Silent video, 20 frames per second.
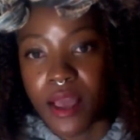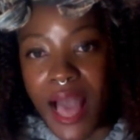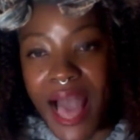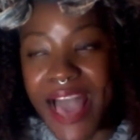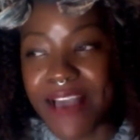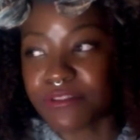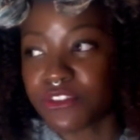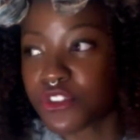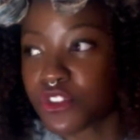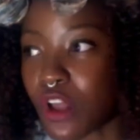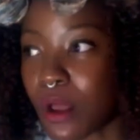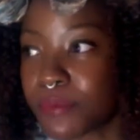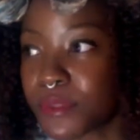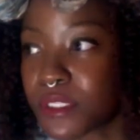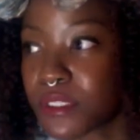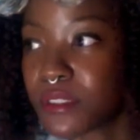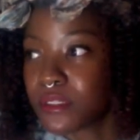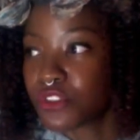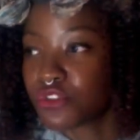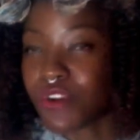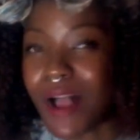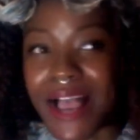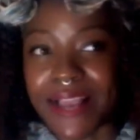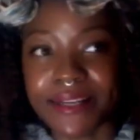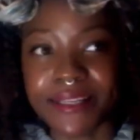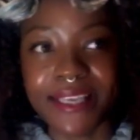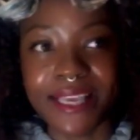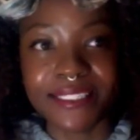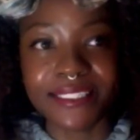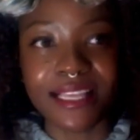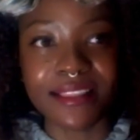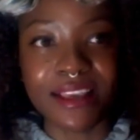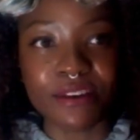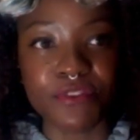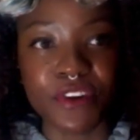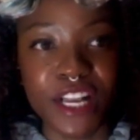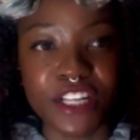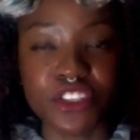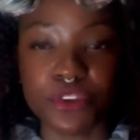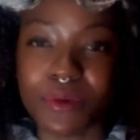I have stopped trying to get South
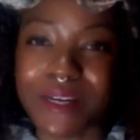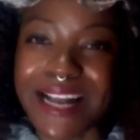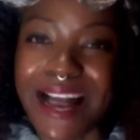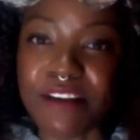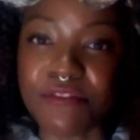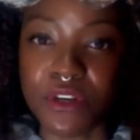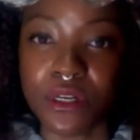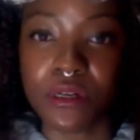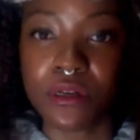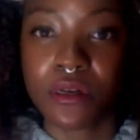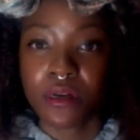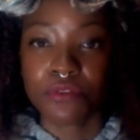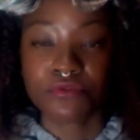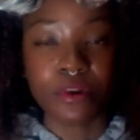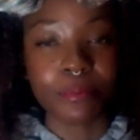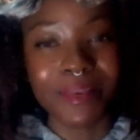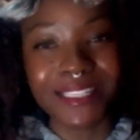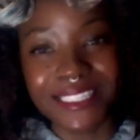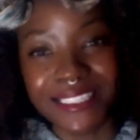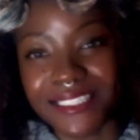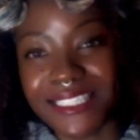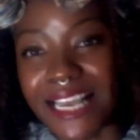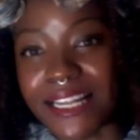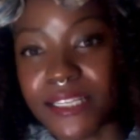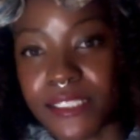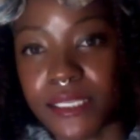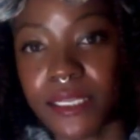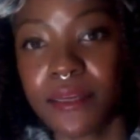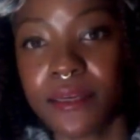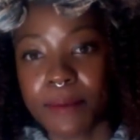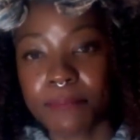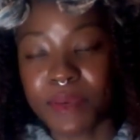Africa to recover from its insanity,